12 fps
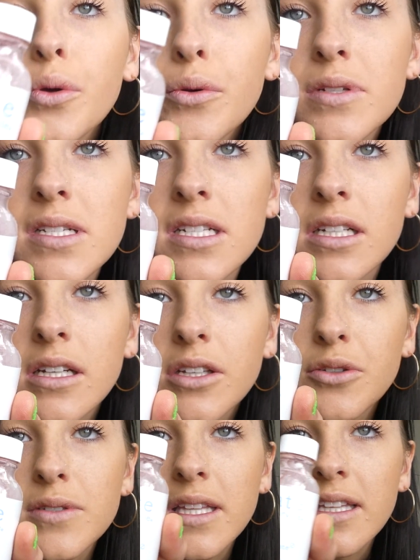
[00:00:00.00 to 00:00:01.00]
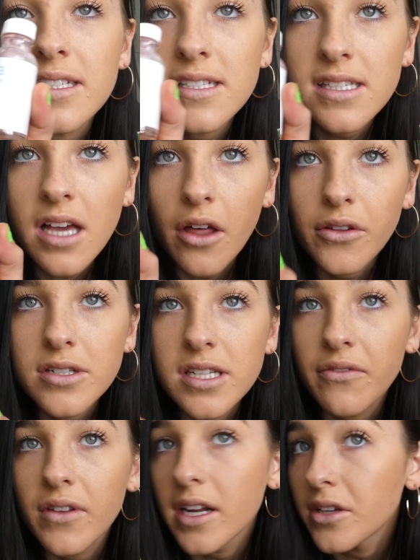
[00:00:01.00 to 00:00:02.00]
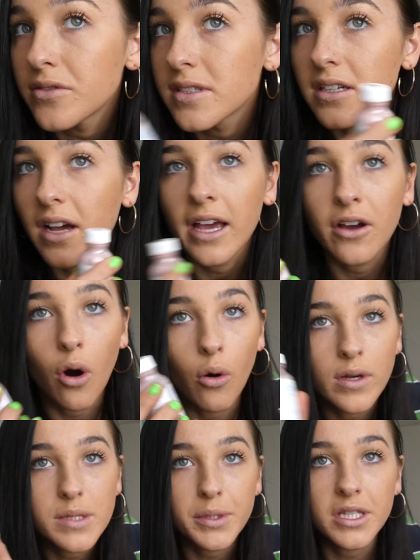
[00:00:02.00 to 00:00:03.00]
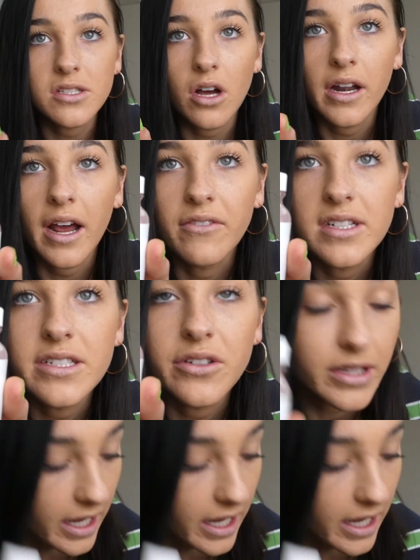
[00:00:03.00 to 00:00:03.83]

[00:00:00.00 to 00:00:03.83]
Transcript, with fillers: used to using this. This is the other stuff that I use. I always put this on every single